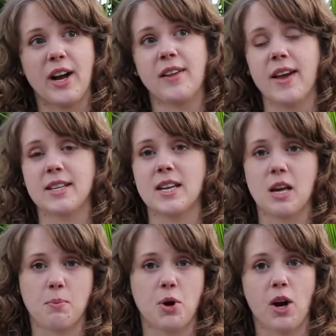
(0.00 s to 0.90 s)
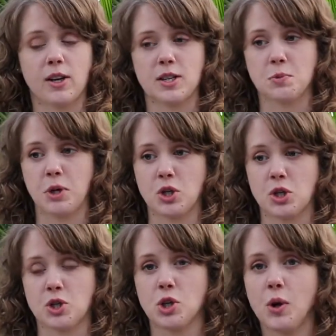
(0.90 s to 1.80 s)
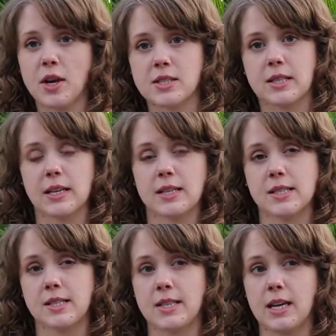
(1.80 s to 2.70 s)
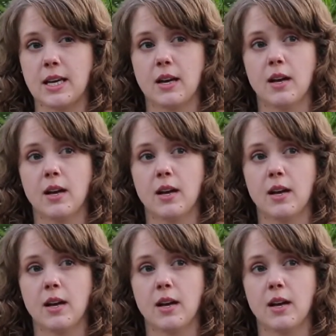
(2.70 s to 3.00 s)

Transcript: of like take a progress picture so you guys can kind of see